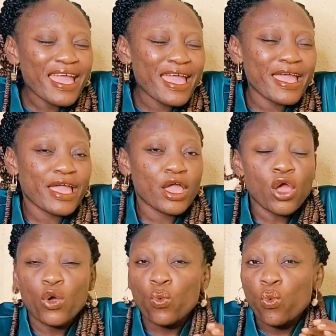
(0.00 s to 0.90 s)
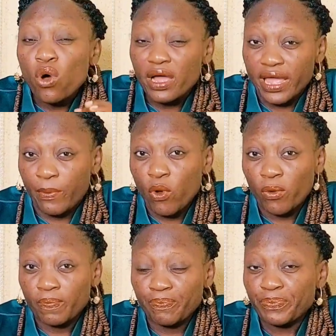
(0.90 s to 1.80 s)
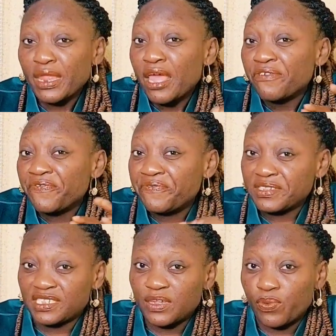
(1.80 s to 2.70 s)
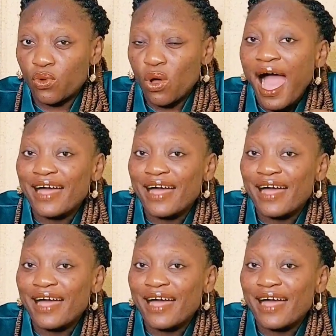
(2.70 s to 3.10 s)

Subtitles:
a workable, feasible,